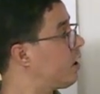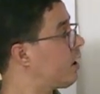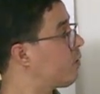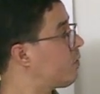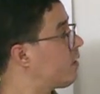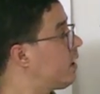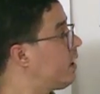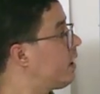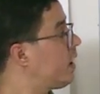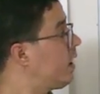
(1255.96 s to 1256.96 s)
you
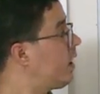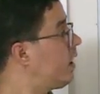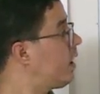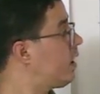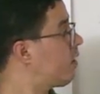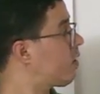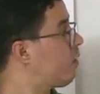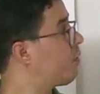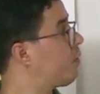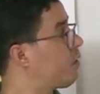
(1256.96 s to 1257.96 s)
see here.
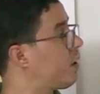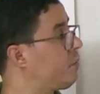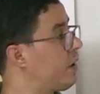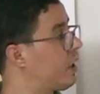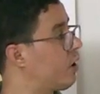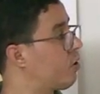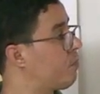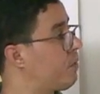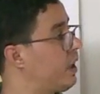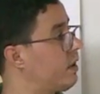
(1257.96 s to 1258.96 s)
So for making
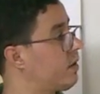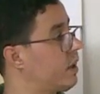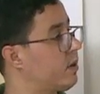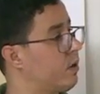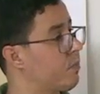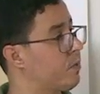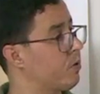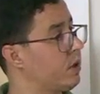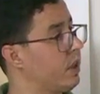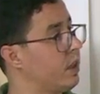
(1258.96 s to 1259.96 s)
complaint and
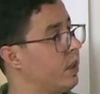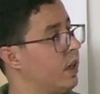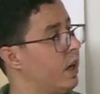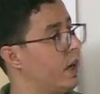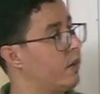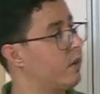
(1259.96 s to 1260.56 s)
responding, as